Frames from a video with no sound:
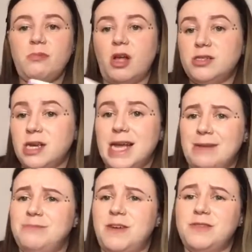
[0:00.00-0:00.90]
So yeah,
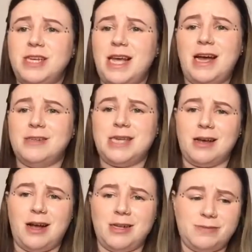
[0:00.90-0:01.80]
definitely an 8 out of 10,
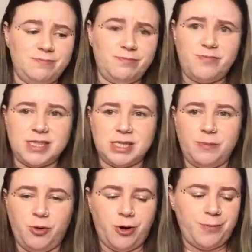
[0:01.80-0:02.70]
guys. Fantastic
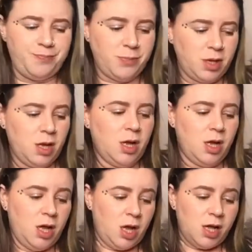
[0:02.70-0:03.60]
book.
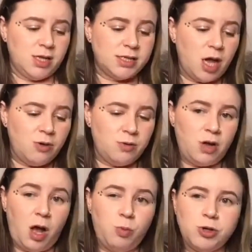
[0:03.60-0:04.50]
So
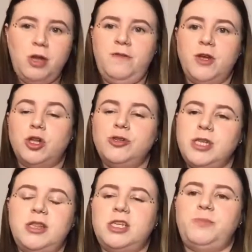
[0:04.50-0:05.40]
I wouldn't have
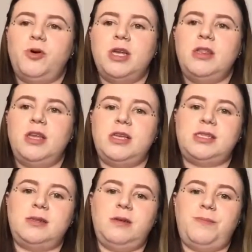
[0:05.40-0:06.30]
included this book in
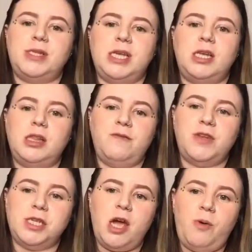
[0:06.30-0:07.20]
this particular
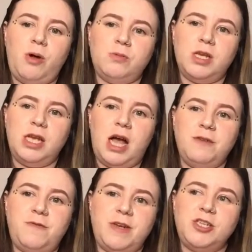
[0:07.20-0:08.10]
video, only I
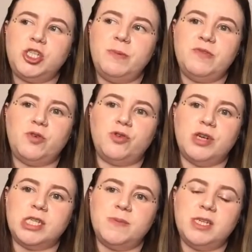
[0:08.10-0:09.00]
finished it before
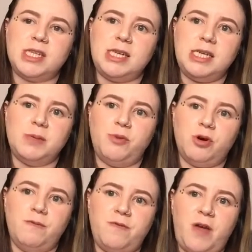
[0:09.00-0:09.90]
Christmas and it is a book
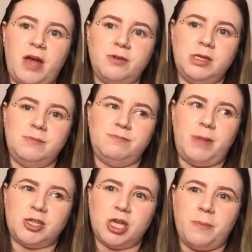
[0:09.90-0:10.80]
on fairy
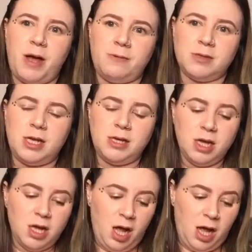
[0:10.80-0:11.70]
magic apparently.
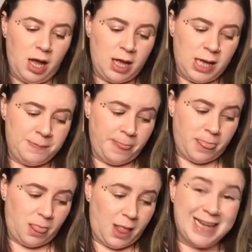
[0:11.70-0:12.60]
Um,
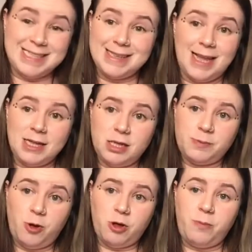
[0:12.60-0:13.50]
I didn't like this
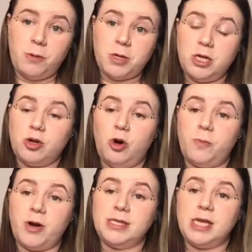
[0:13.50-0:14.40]
book, but I'm going to
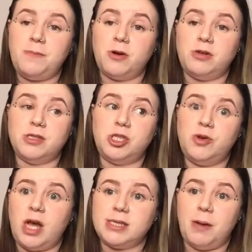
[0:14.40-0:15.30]
incorporate it because you
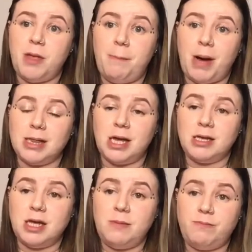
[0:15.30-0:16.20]
guys out there might
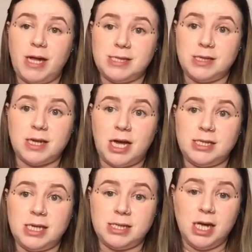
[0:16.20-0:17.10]
like it better than I
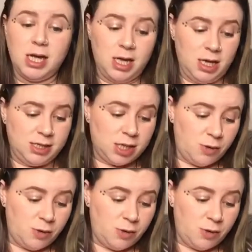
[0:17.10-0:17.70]
did. So